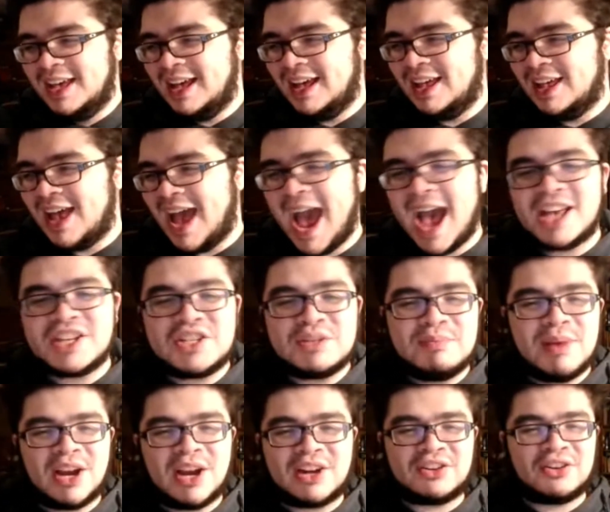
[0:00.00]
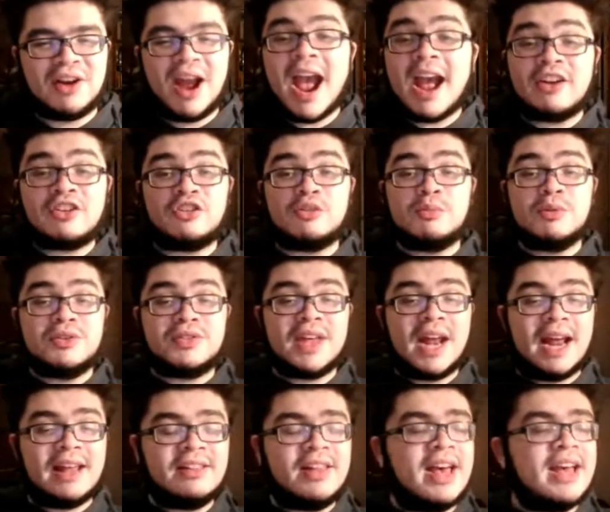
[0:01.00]
aspect or attribute that
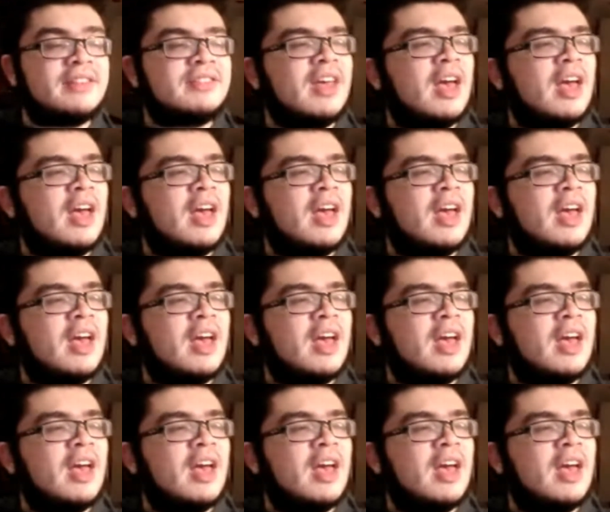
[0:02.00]
I liked.